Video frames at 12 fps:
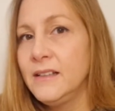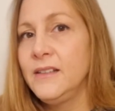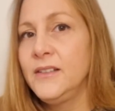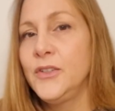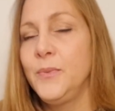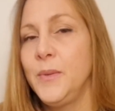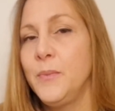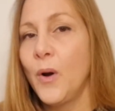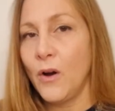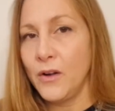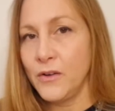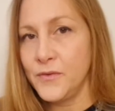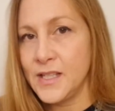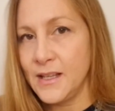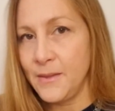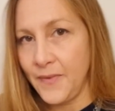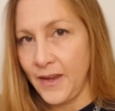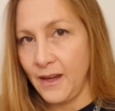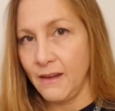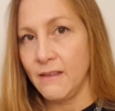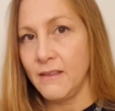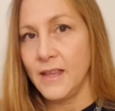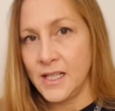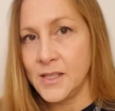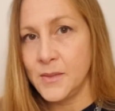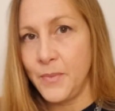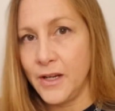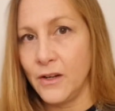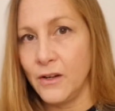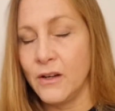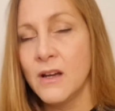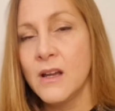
to be part of something that is bigger.